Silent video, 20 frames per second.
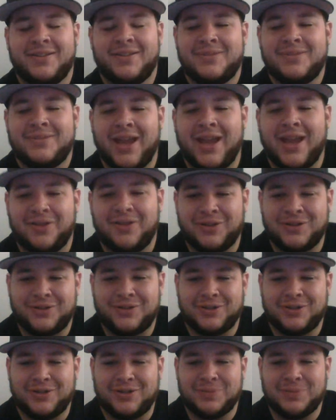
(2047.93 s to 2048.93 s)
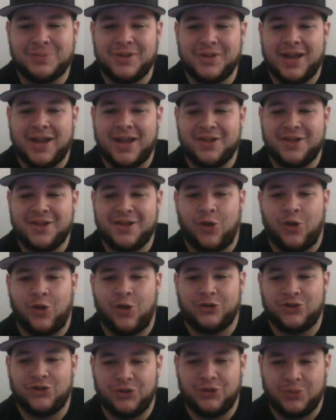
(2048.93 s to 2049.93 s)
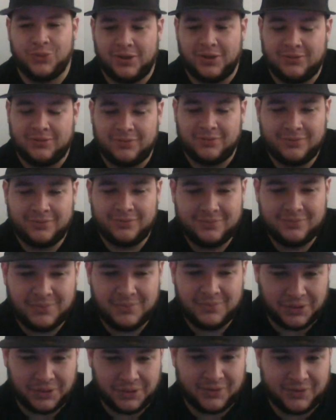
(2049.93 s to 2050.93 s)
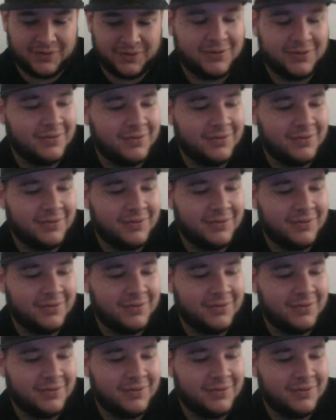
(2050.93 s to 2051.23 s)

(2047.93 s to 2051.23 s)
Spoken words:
Yeah, let's bring the guy that he lost to in. Makes sense.